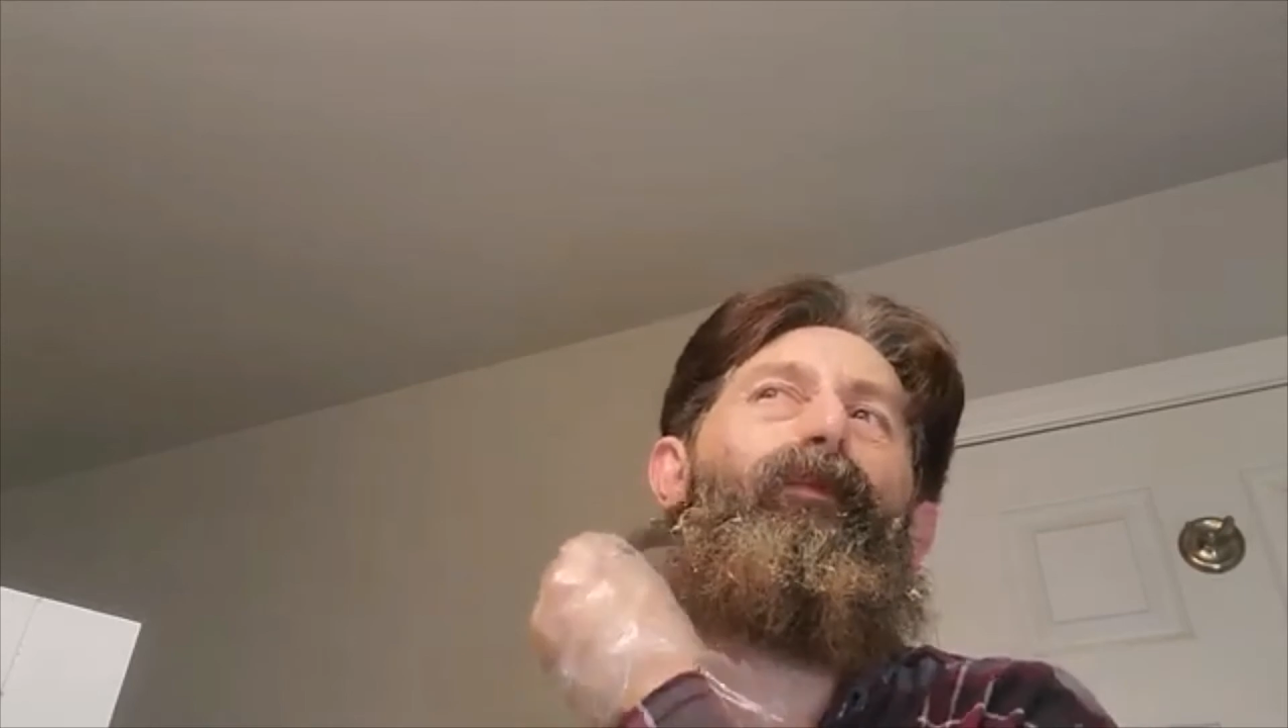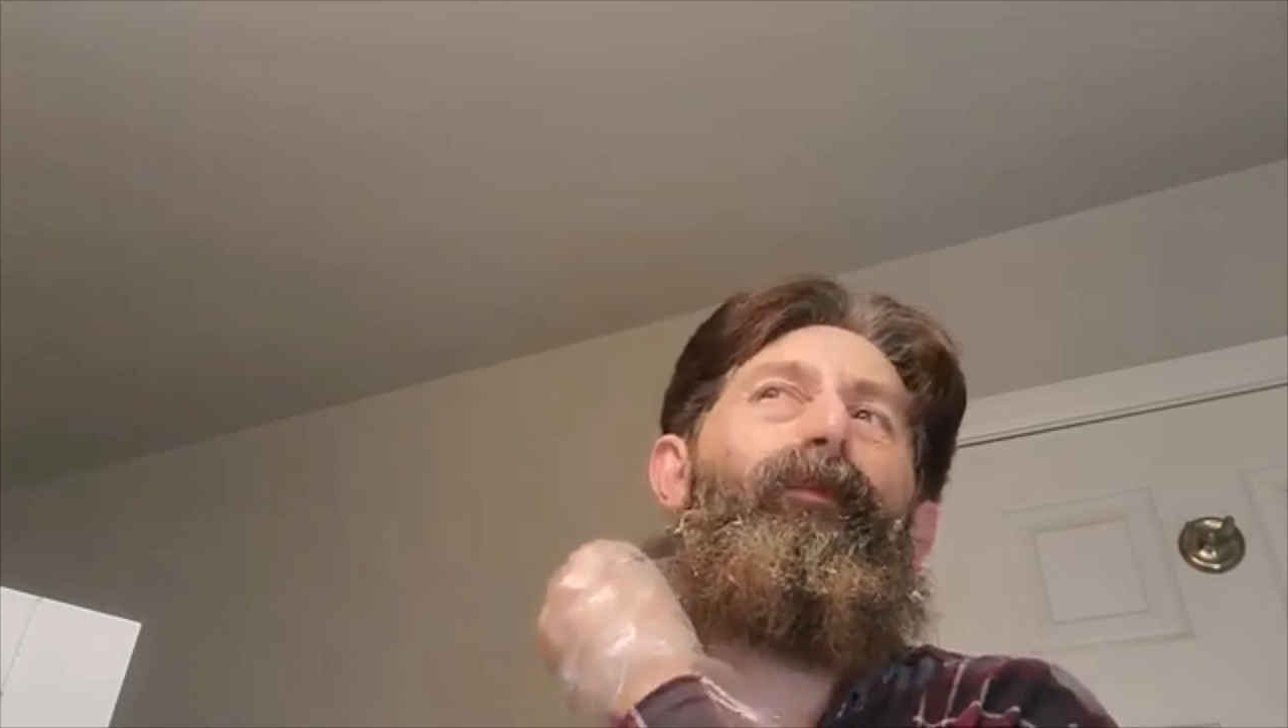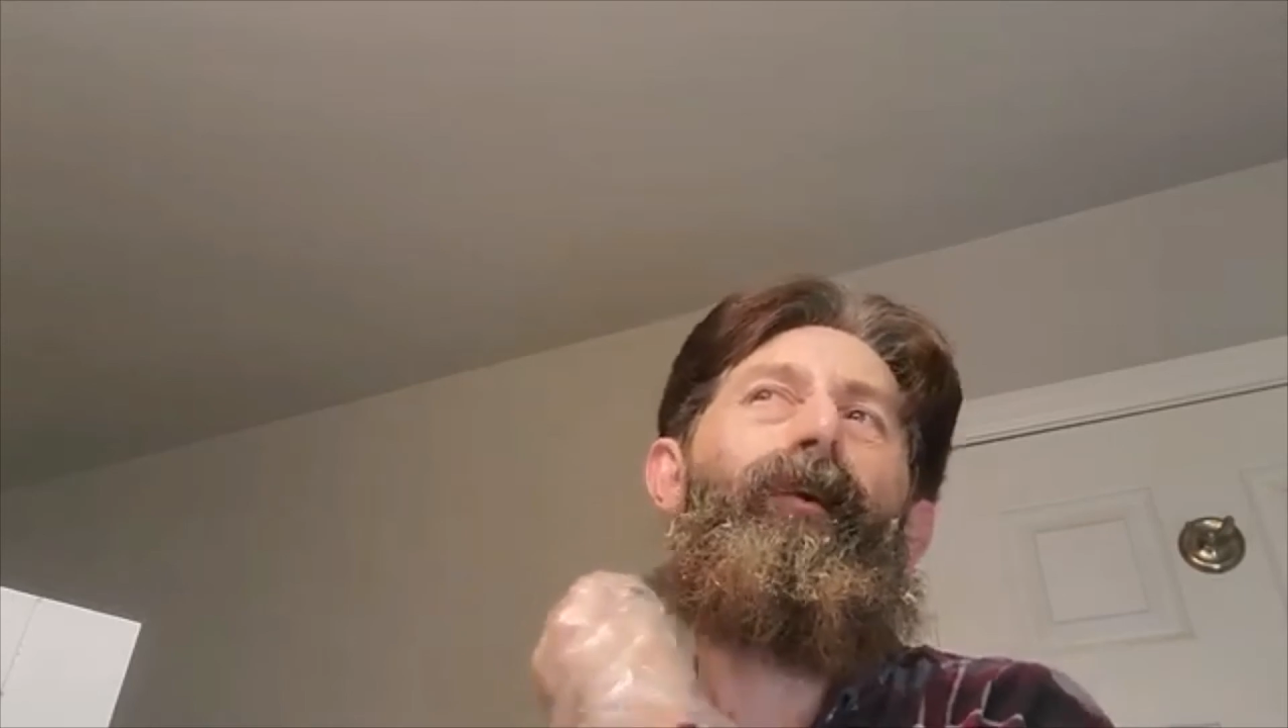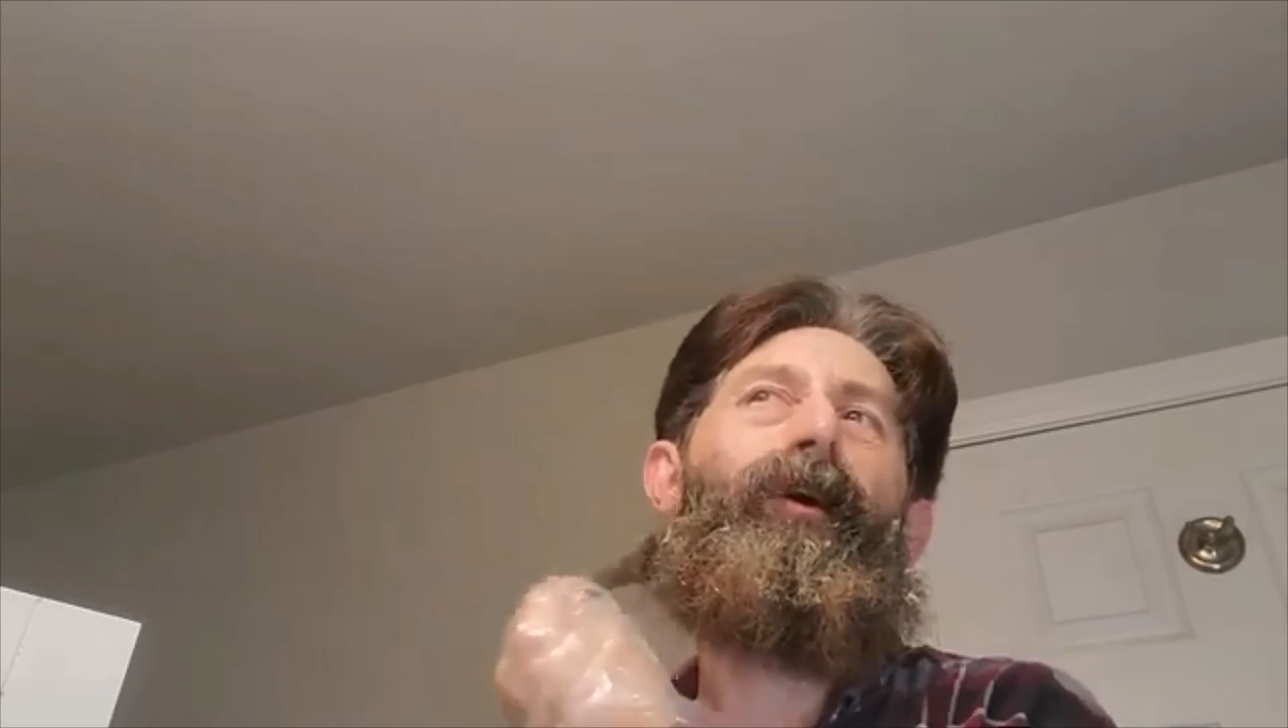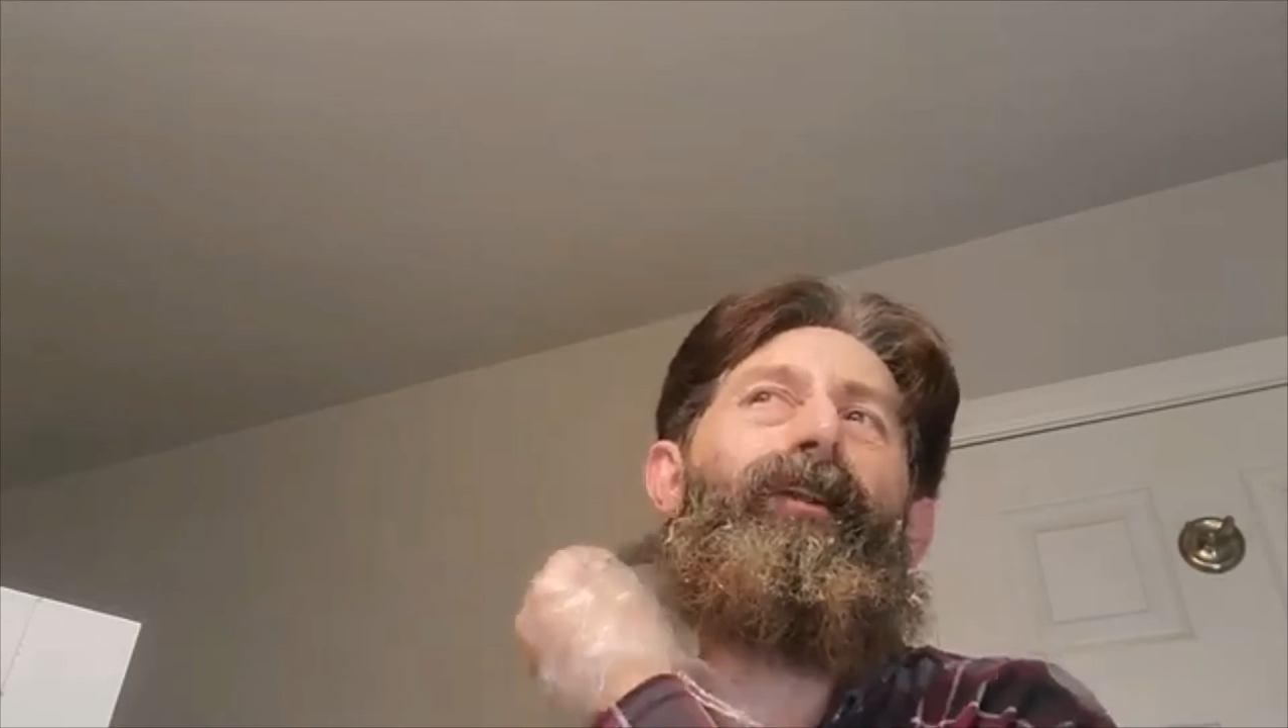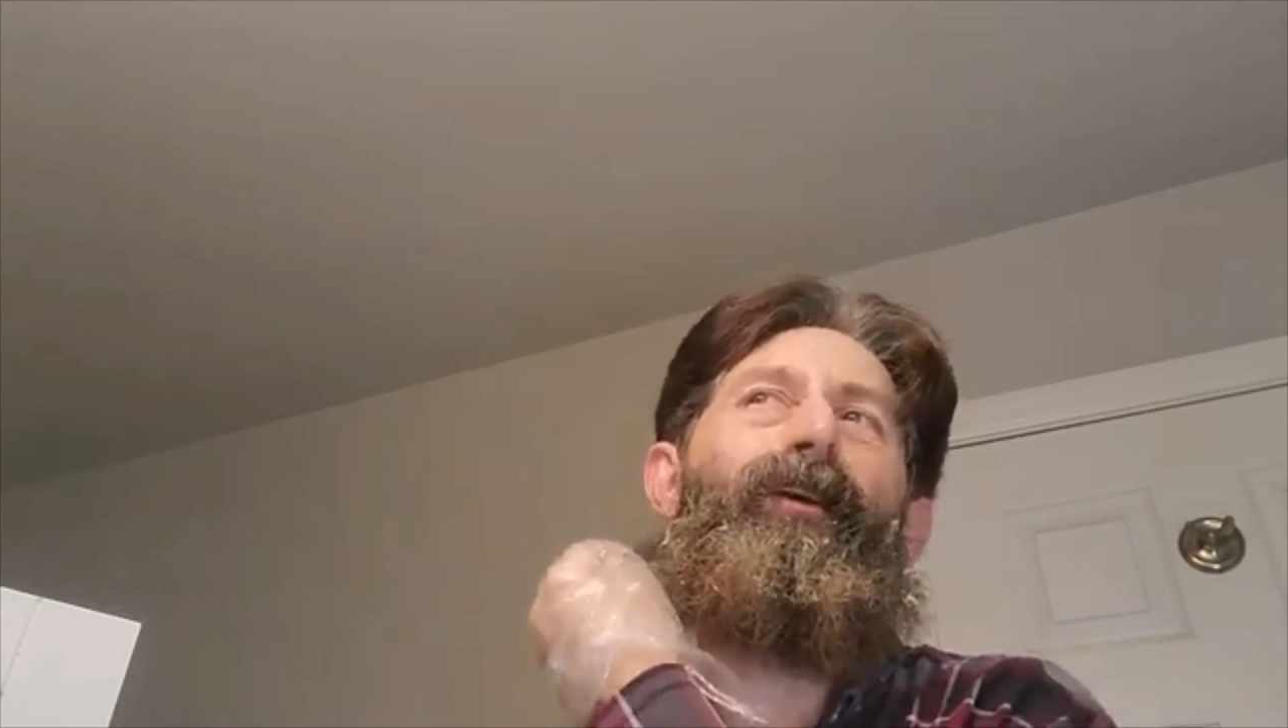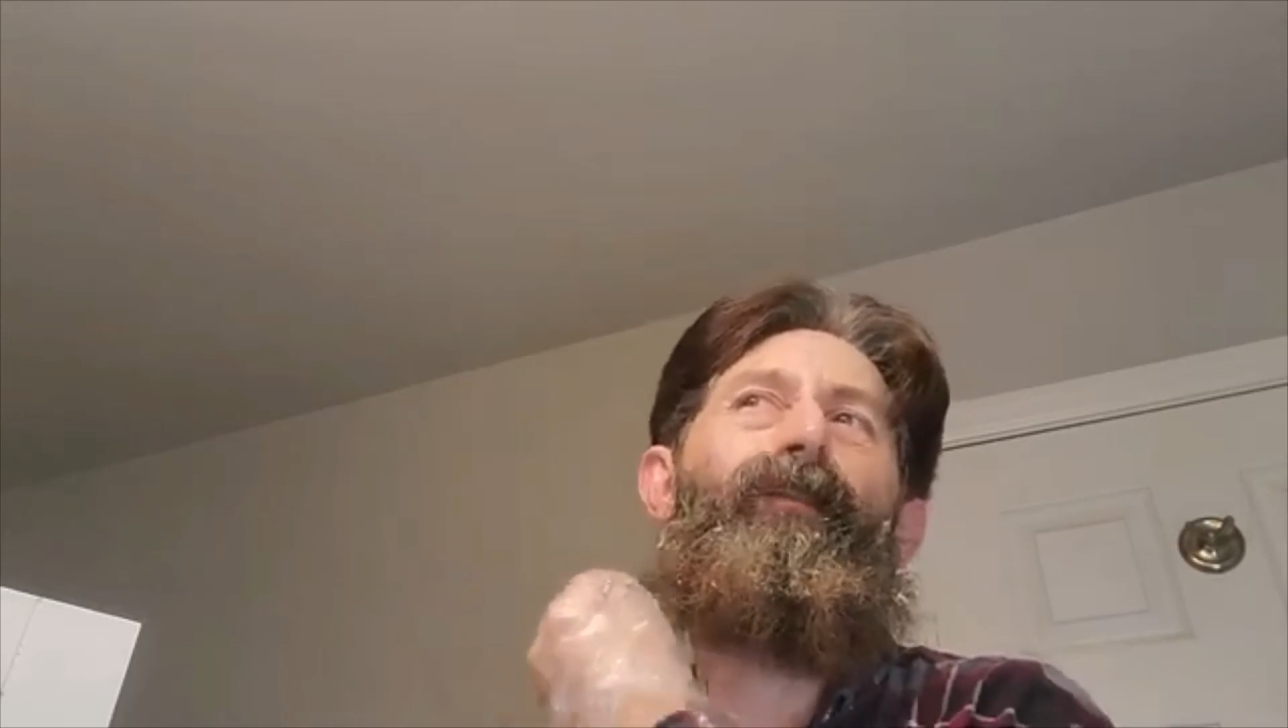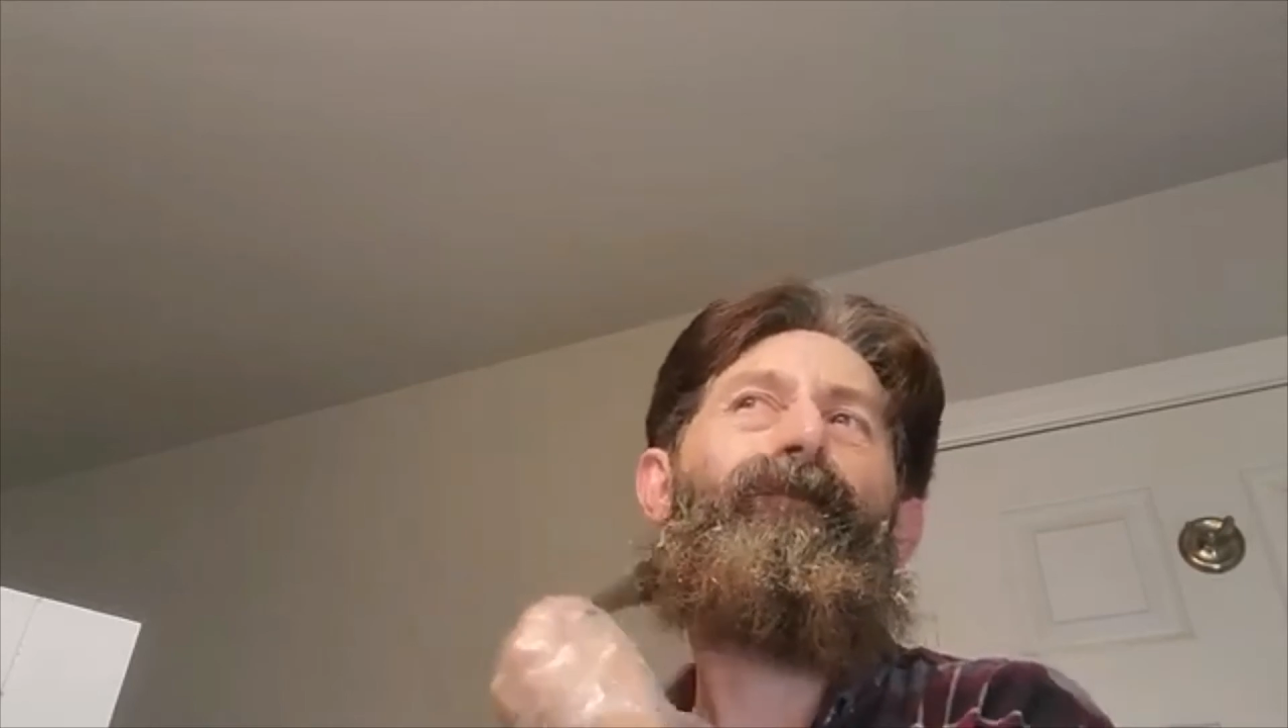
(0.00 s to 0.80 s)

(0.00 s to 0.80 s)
pretty